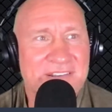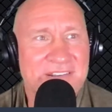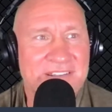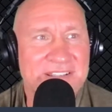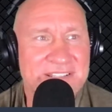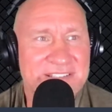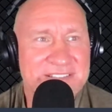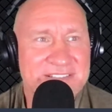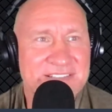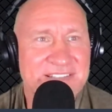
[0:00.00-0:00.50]

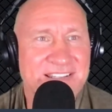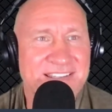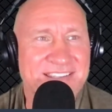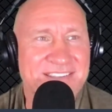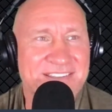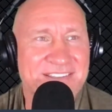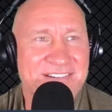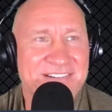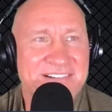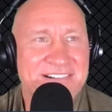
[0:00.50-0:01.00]

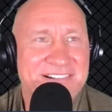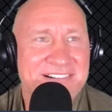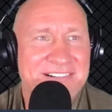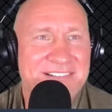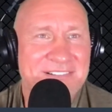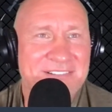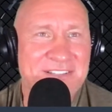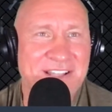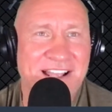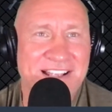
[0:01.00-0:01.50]

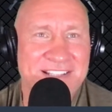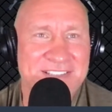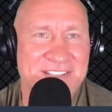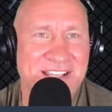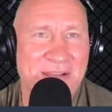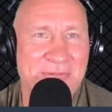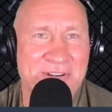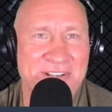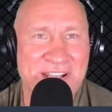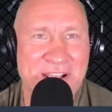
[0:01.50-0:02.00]
I see. I
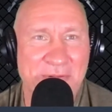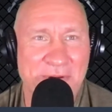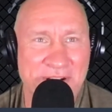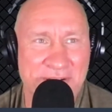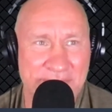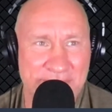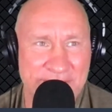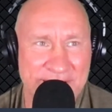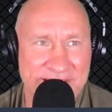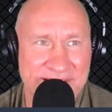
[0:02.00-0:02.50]
would not want
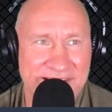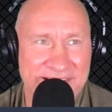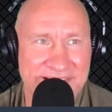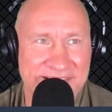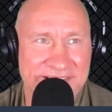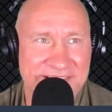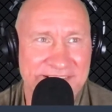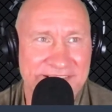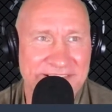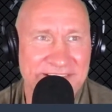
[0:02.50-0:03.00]
to pick on
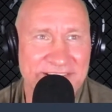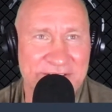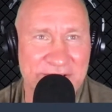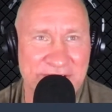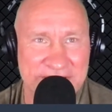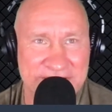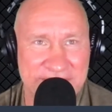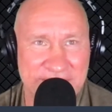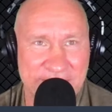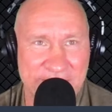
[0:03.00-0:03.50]

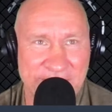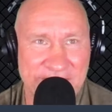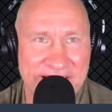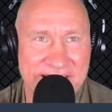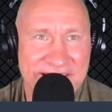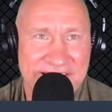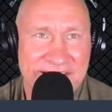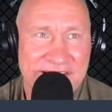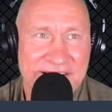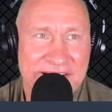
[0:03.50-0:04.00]
Tracy Marie,
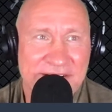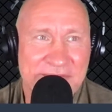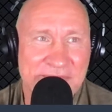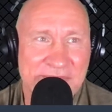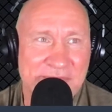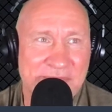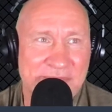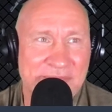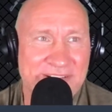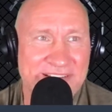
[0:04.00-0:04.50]

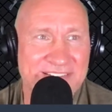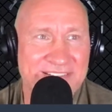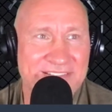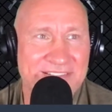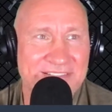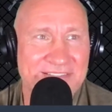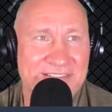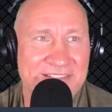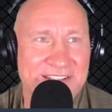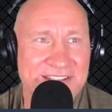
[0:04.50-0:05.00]
but
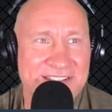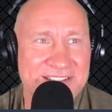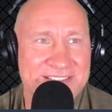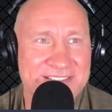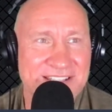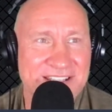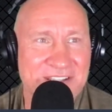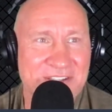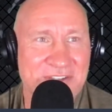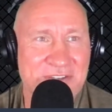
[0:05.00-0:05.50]
is
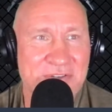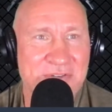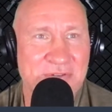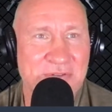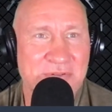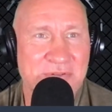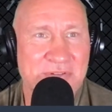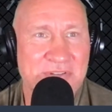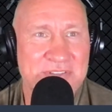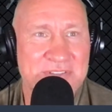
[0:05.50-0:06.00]
like
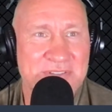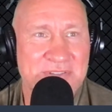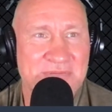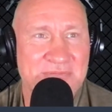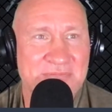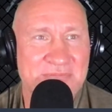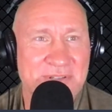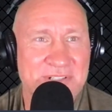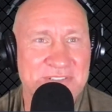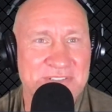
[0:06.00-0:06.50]
you
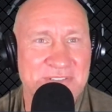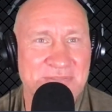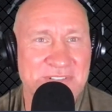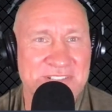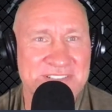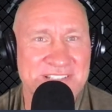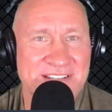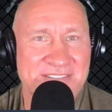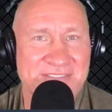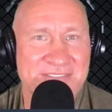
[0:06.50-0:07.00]
putting so
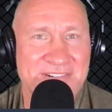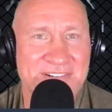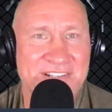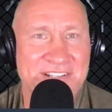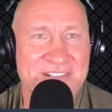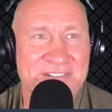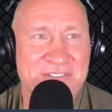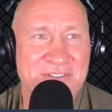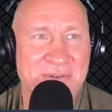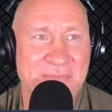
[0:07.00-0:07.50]
much effort
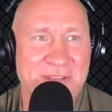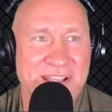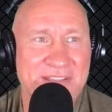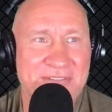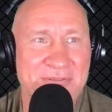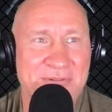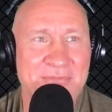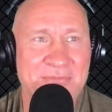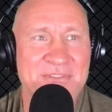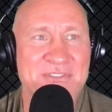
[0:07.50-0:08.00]
into your
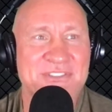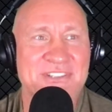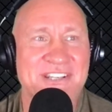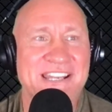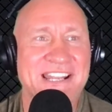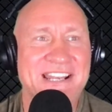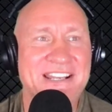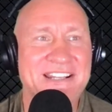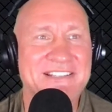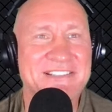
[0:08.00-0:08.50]
bathroom
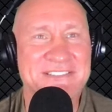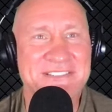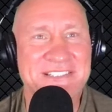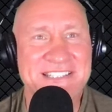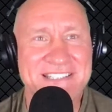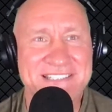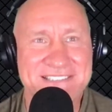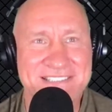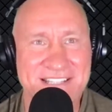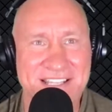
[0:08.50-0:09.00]
shenanigans.
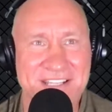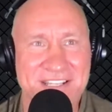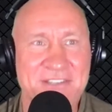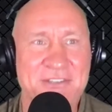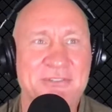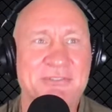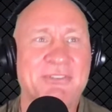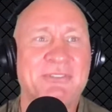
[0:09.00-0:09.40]
Is like you.